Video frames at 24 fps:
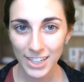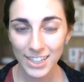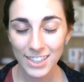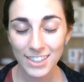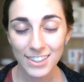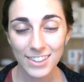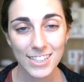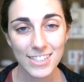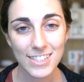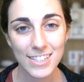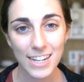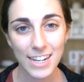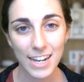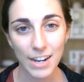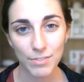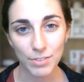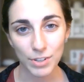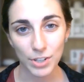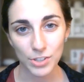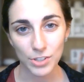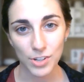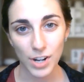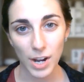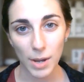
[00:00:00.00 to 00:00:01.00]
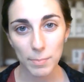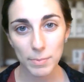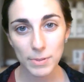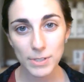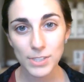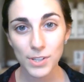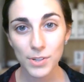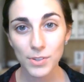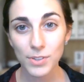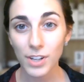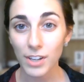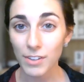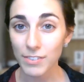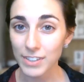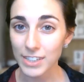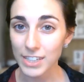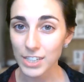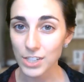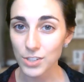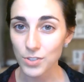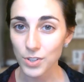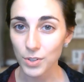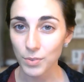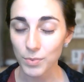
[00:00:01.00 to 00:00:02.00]
This and every other episode of
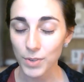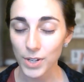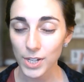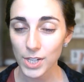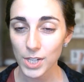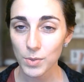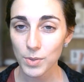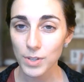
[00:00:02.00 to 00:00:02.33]
Heat Treat Radio